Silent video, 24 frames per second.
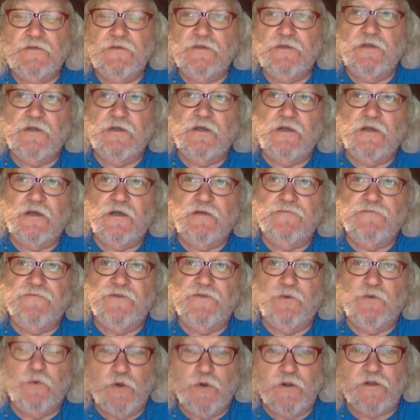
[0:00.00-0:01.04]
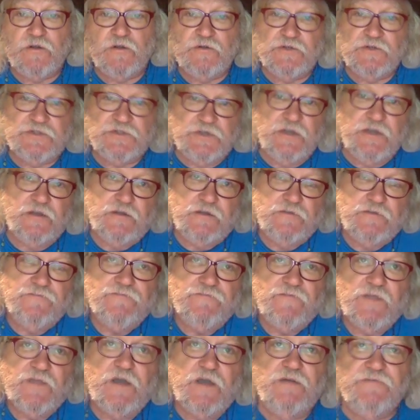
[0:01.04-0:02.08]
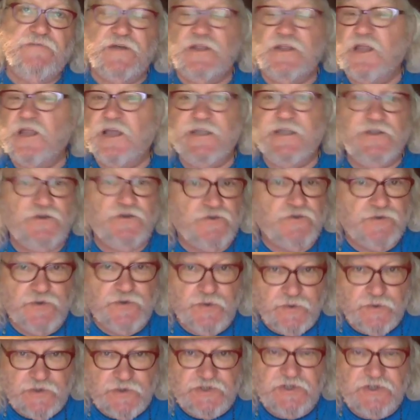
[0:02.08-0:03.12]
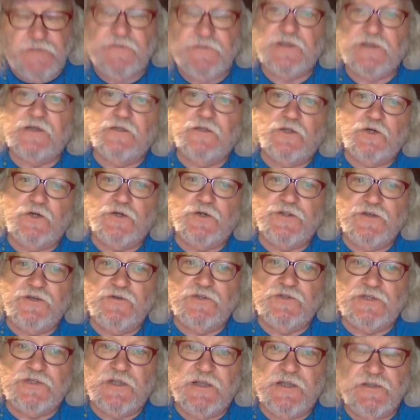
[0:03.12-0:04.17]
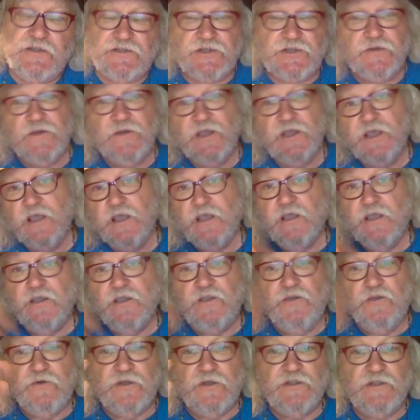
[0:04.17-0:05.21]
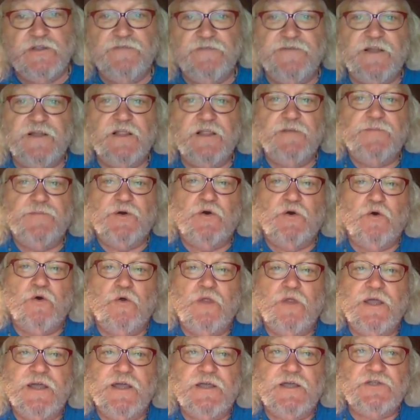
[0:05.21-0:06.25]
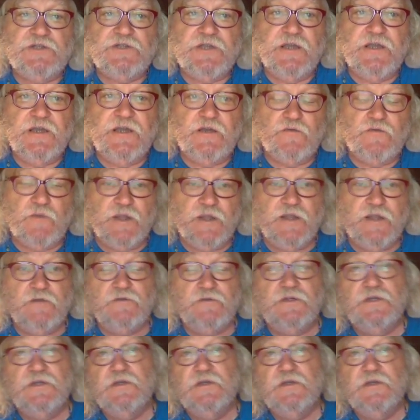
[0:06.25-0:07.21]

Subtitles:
of the workers and of a light crew or something along those lines. So you can develop a whole essay around